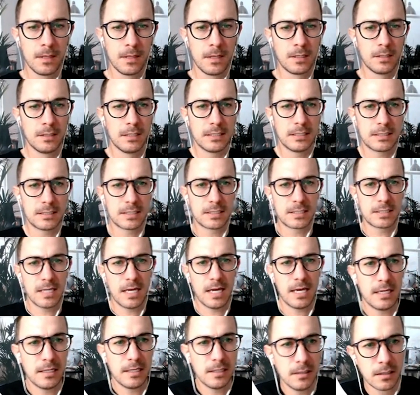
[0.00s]
Let's
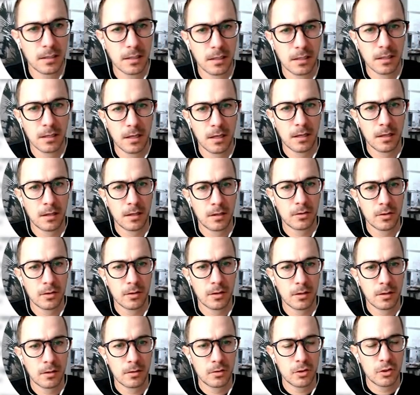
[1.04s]
say
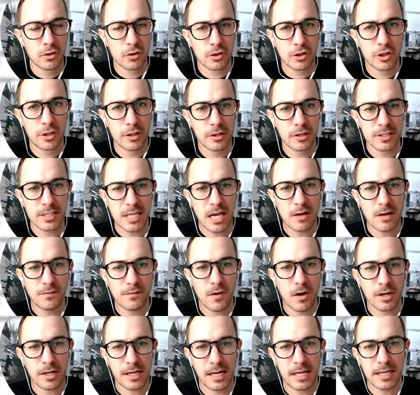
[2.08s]
you're curious, how
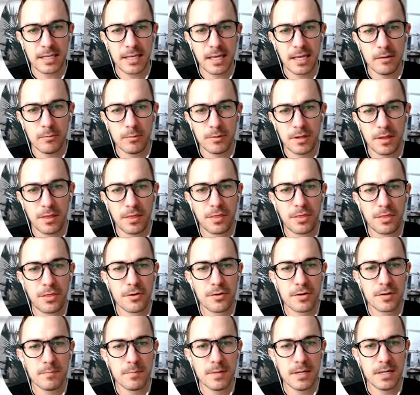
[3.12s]
far can I get within
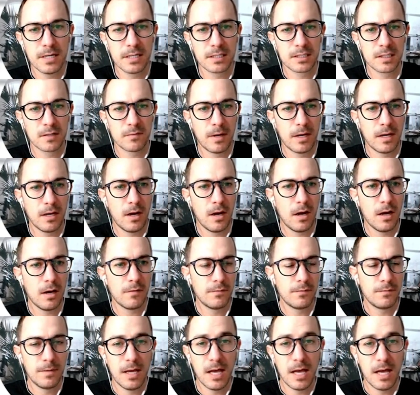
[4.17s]
30 minutes of
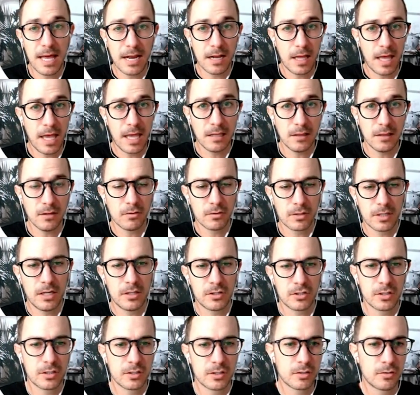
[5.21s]
a
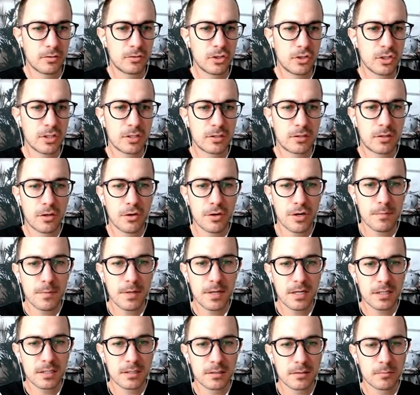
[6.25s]
location? So just 30
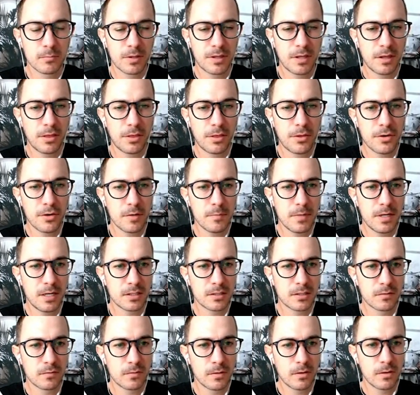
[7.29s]
minutes, within 30
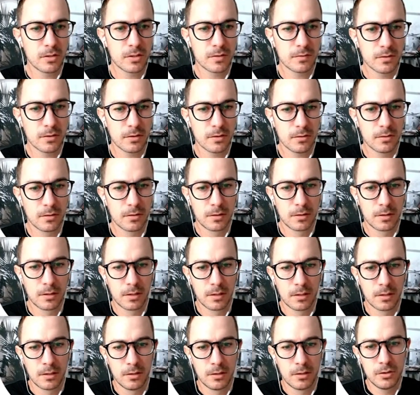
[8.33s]
minutes of Roseville,
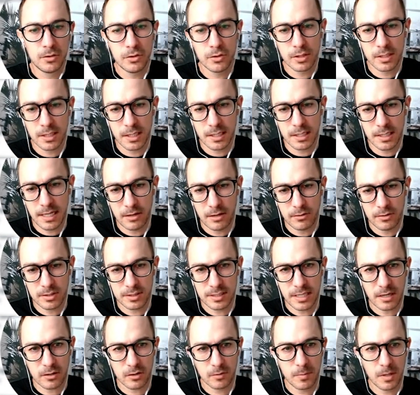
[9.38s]
you can get down to
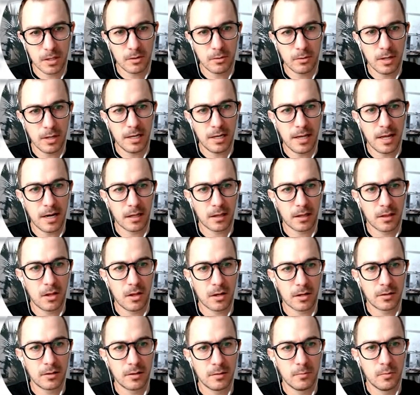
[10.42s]
Sacramento at 9
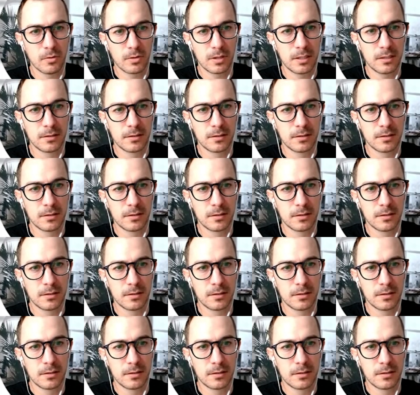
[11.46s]
o'clock in the morning.